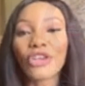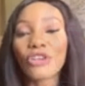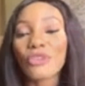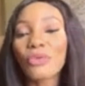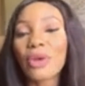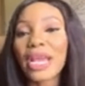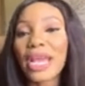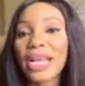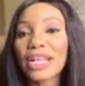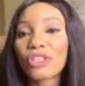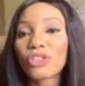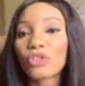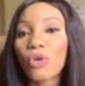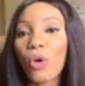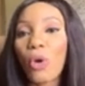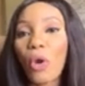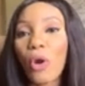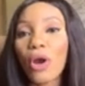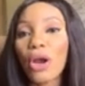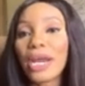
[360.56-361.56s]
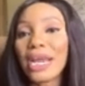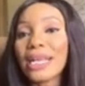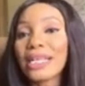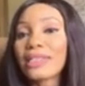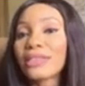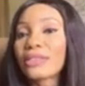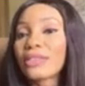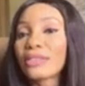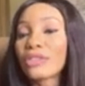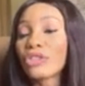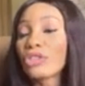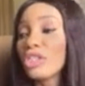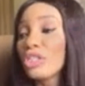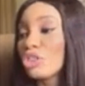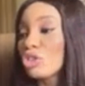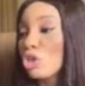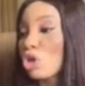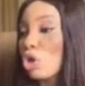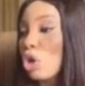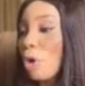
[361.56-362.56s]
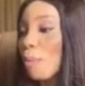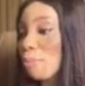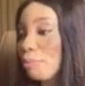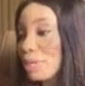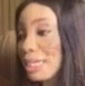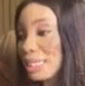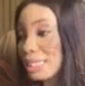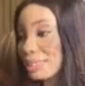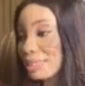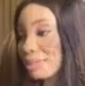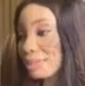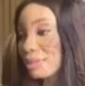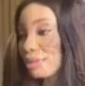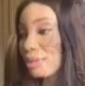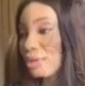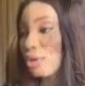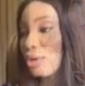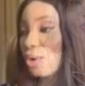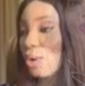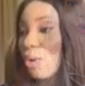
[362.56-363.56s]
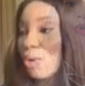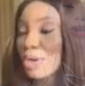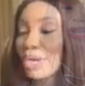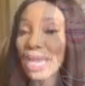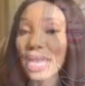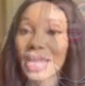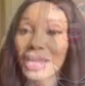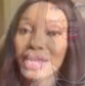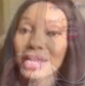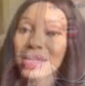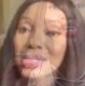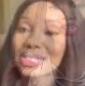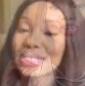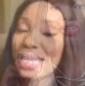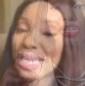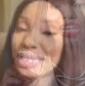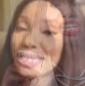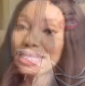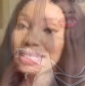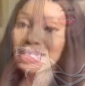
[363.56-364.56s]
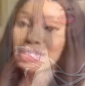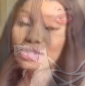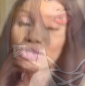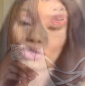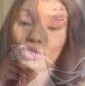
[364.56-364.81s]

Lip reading: it in the description below, so please check it out, okay? You need to